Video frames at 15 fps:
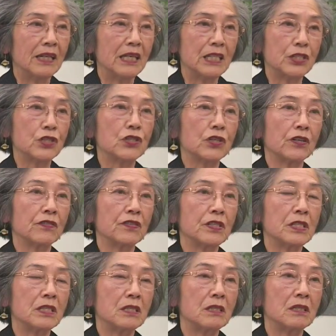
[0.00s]
it
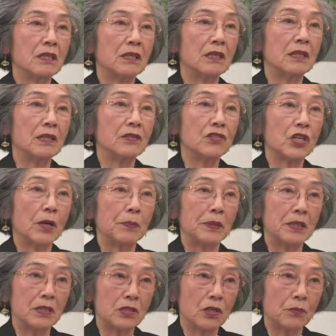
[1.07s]
serves the
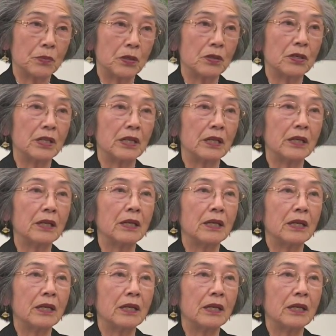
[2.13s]
Japanese community.